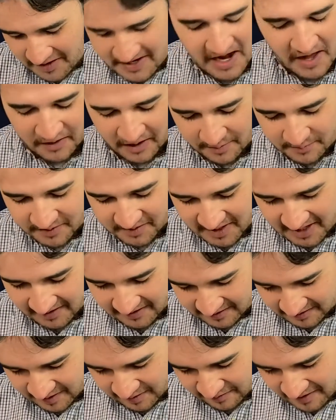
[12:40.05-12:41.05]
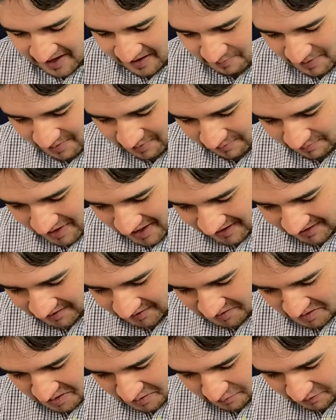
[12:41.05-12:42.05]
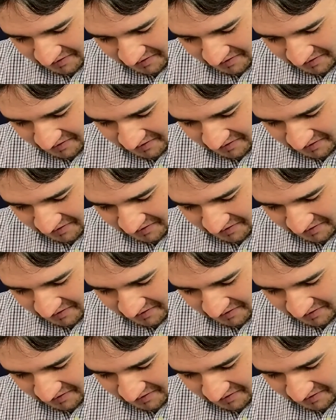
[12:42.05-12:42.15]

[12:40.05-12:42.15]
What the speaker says: Now that I'm saying this out loud, maybe I'm not as solid with